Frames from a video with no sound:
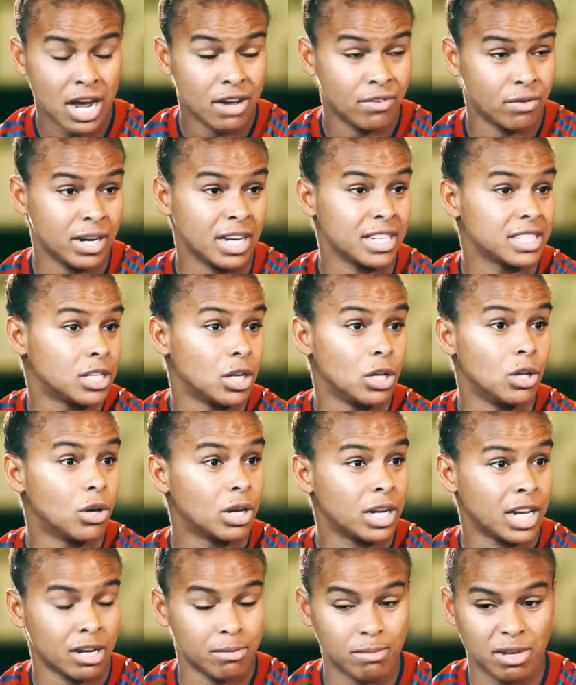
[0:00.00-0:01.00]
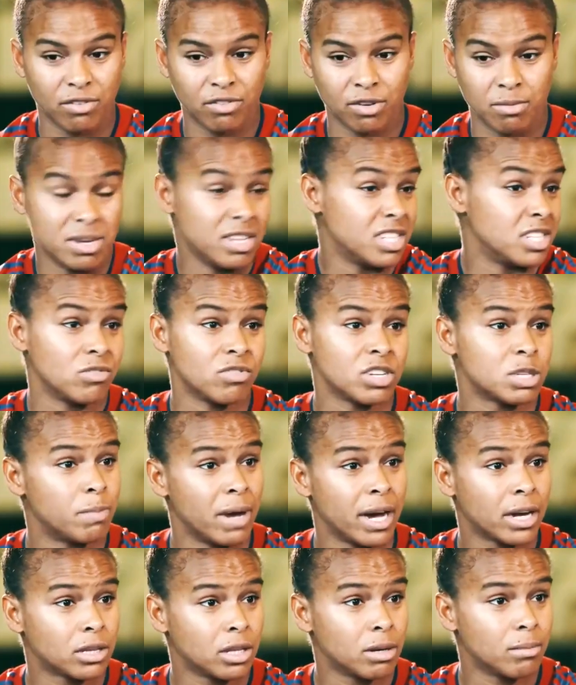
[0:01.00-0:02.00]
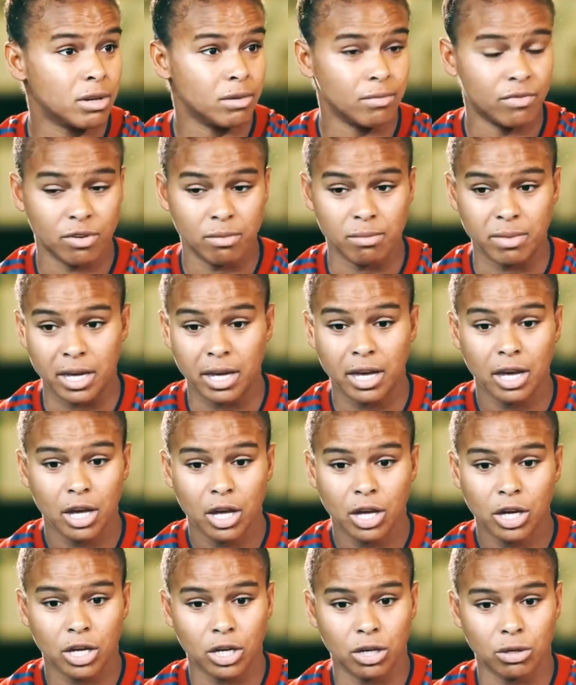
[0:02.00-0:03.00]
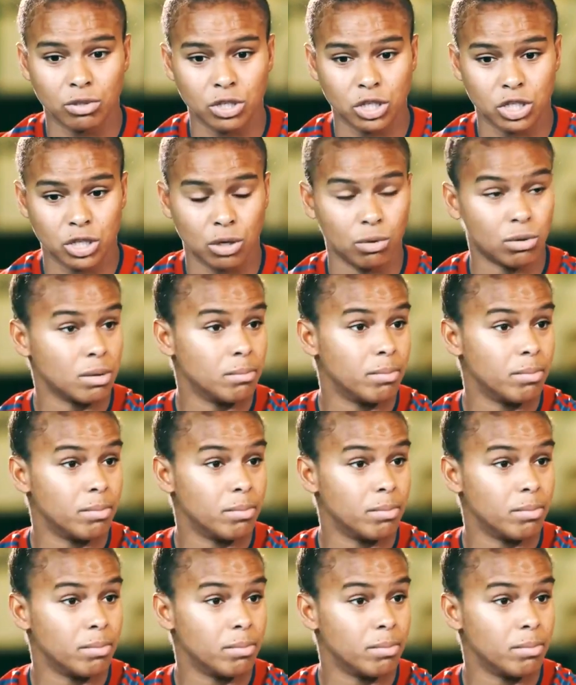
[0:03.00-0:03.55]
not everyone has to look like me for me to respect them and for me, you know, to show